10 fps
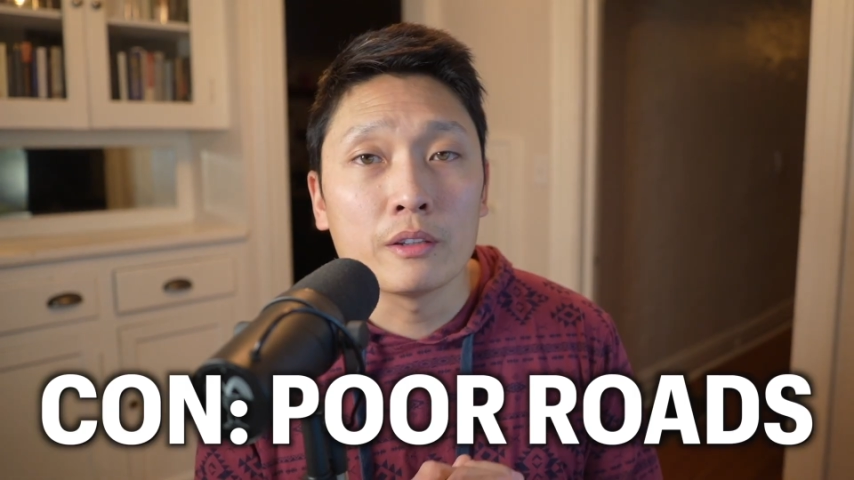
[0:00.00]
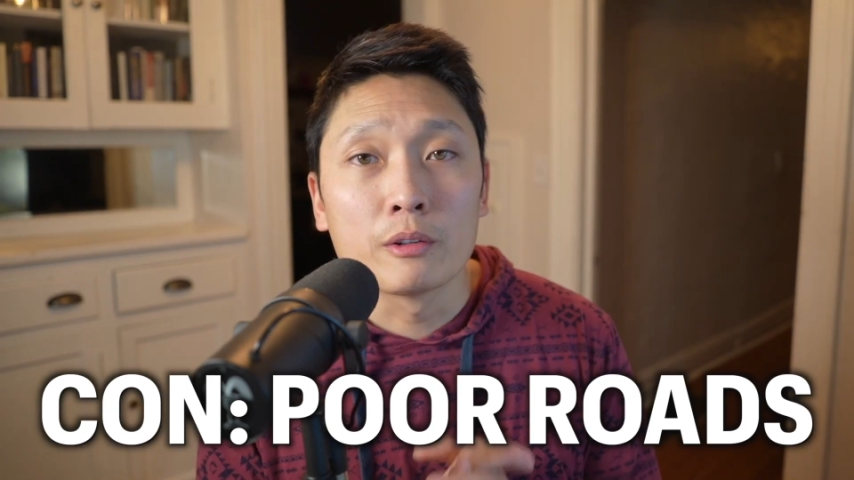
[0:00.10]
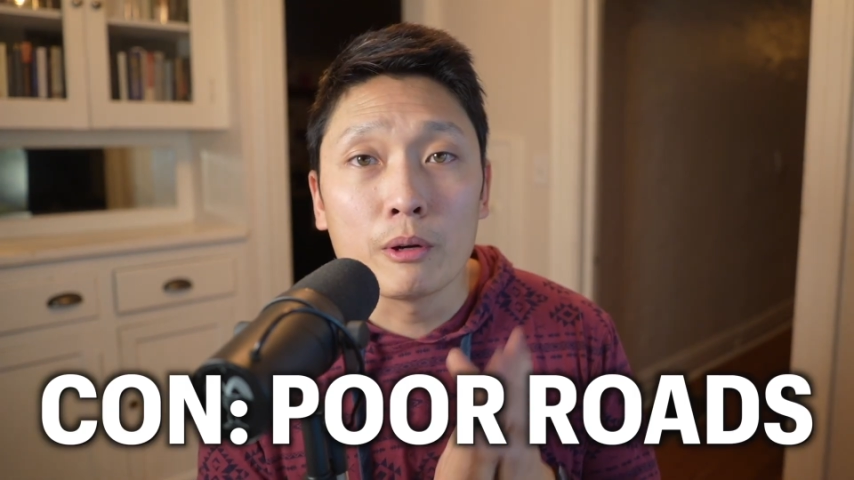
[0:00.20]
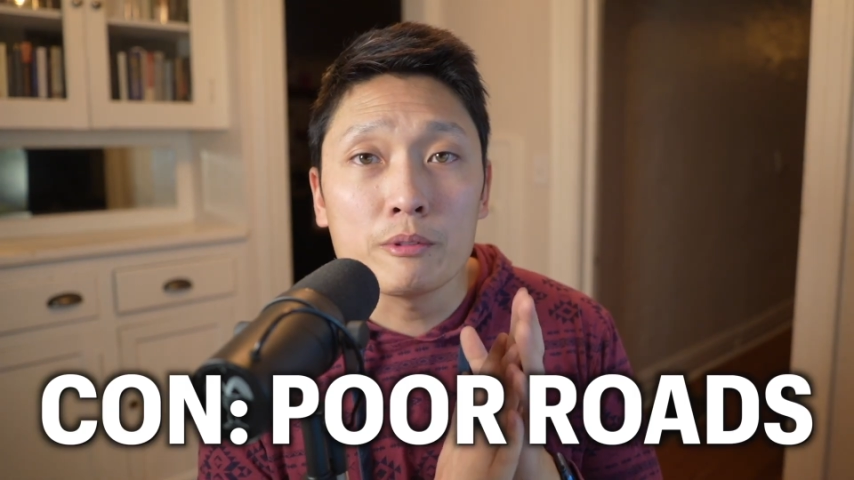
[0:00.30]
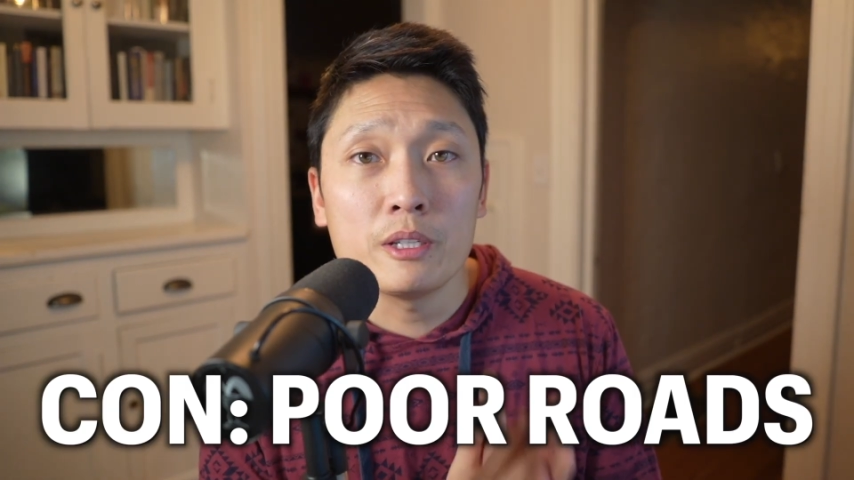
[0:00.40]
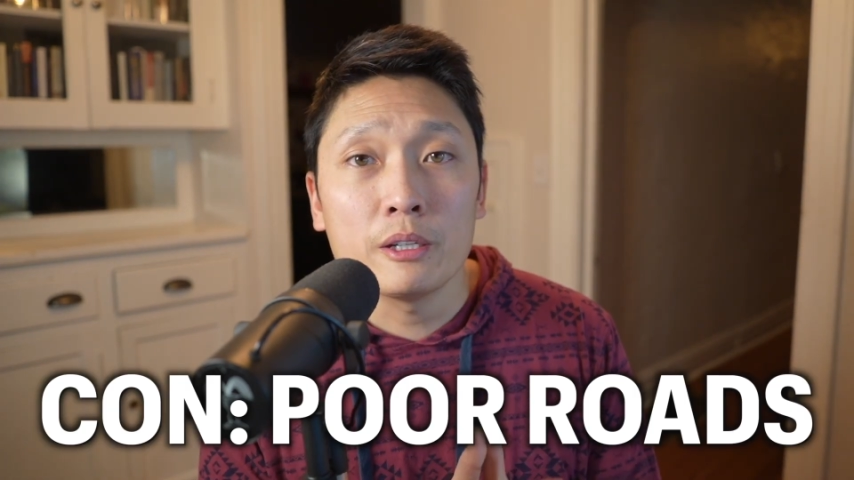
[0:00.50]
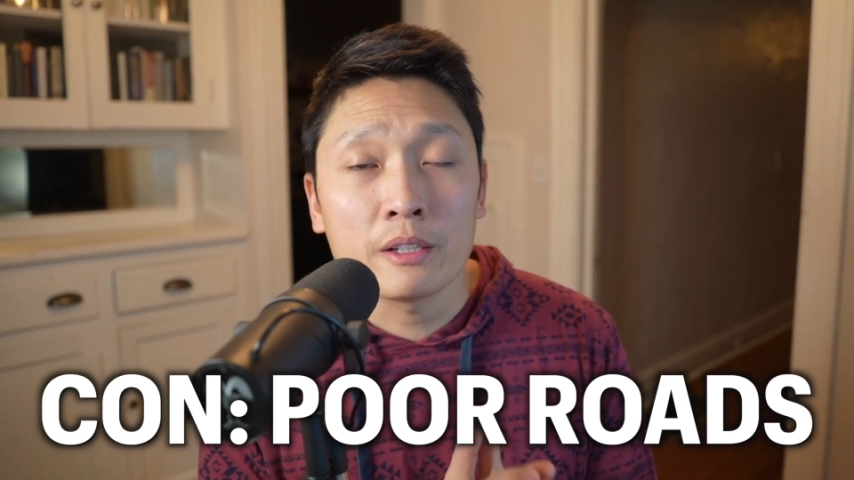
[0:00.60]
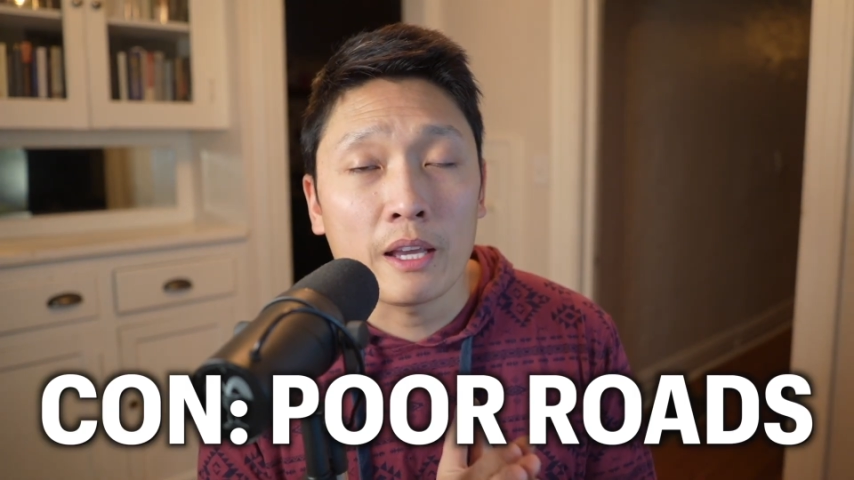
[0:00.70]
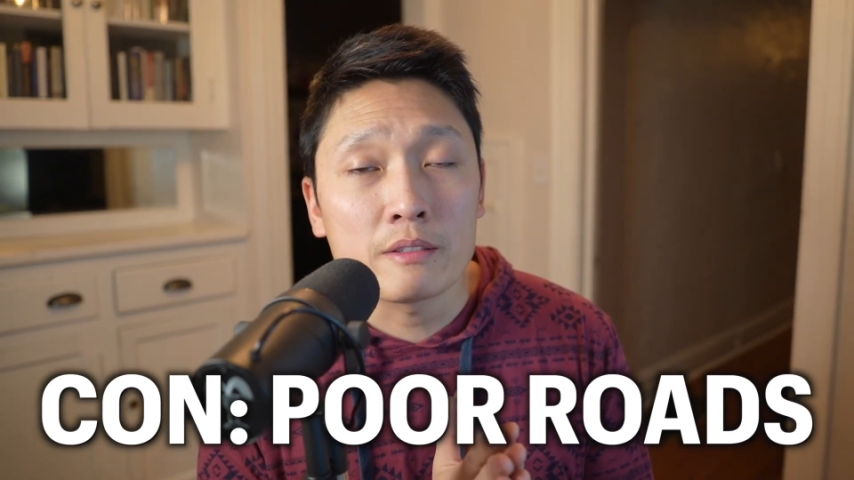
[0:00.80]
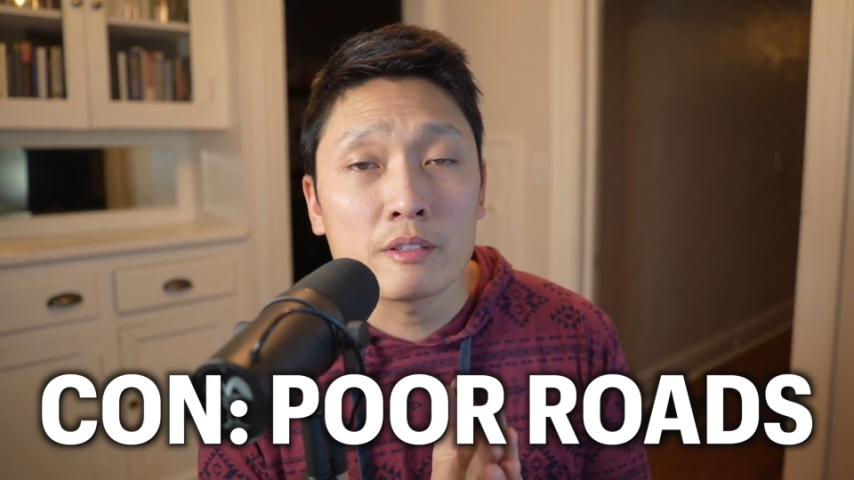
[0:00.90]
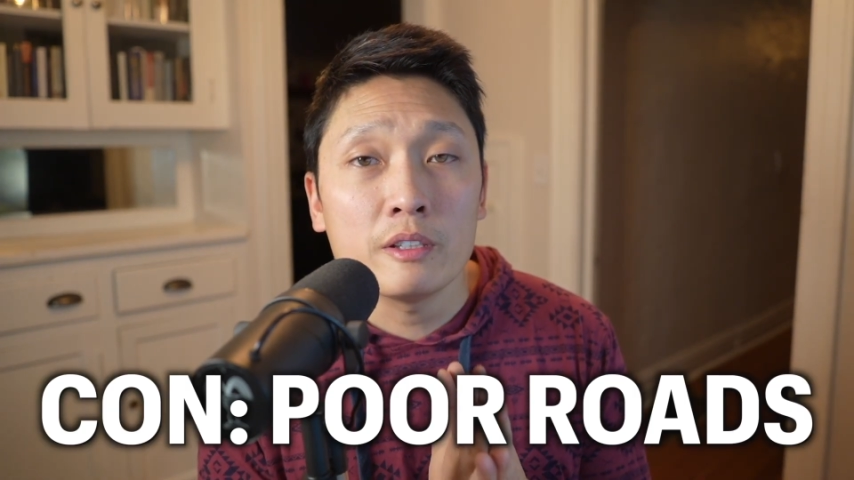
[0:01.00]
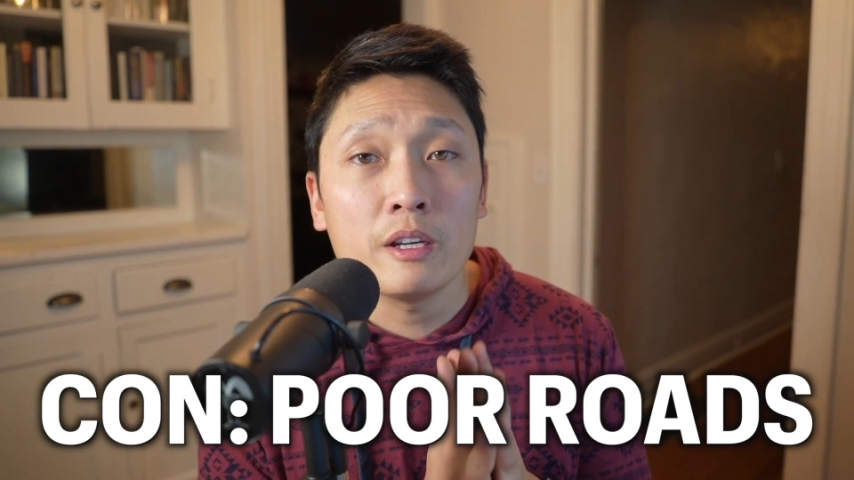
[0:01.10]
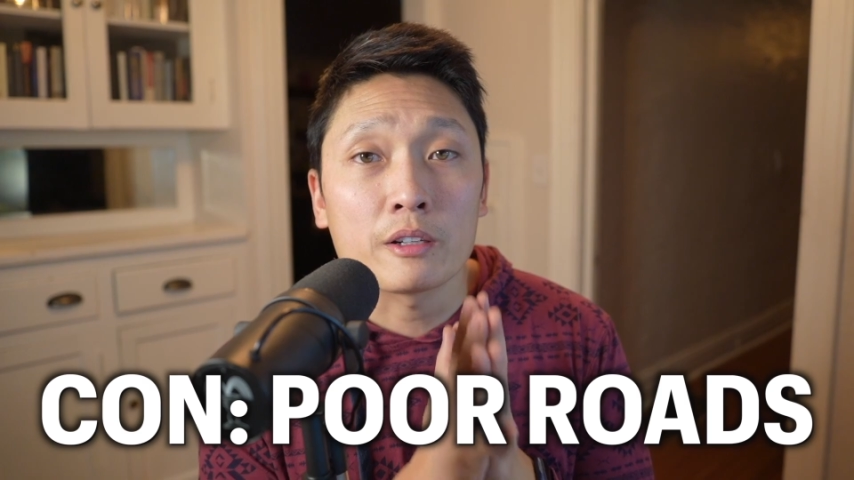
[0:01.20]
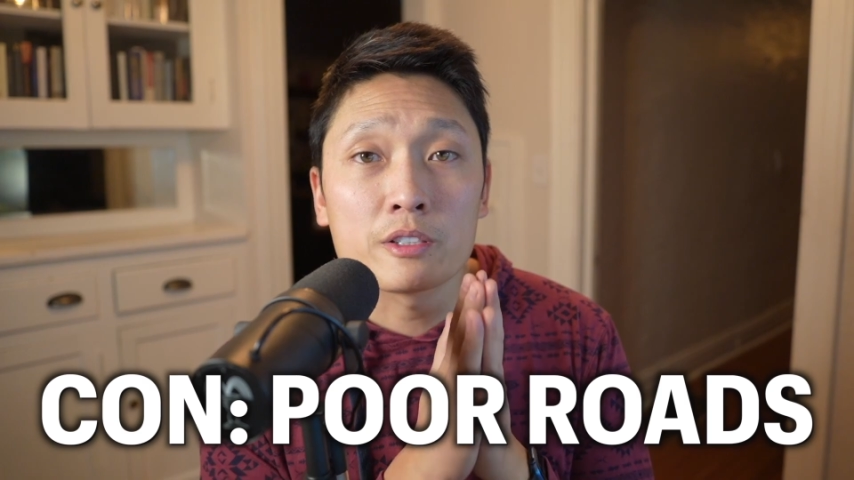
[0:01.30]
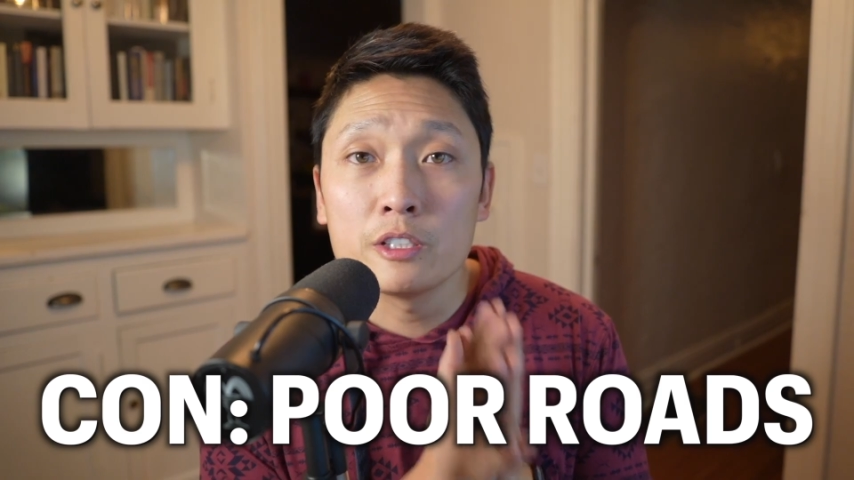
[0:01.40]
The roads here in Kansas City
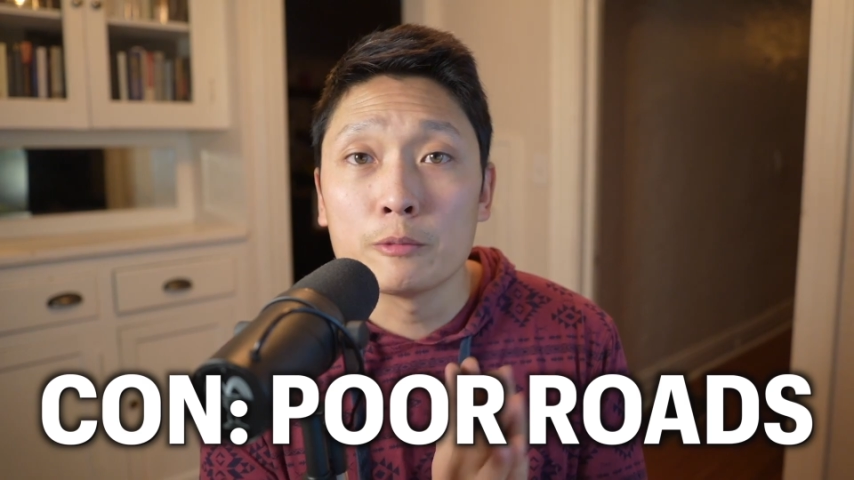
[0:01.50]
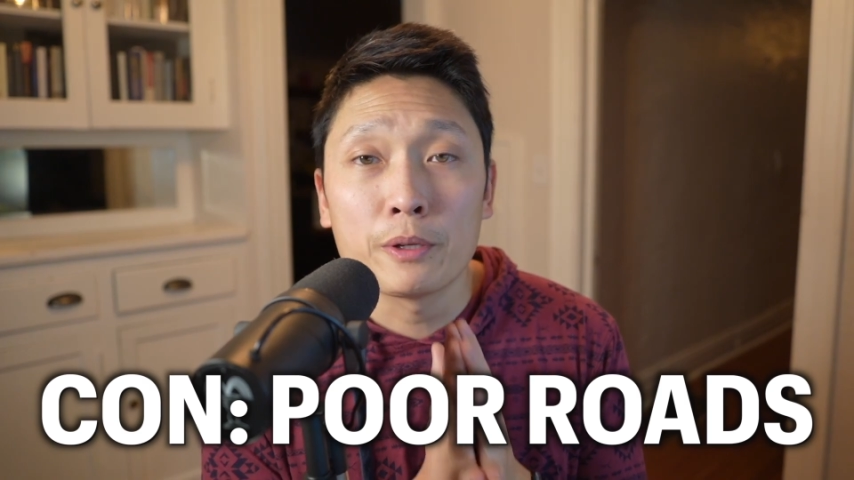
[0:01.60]
are still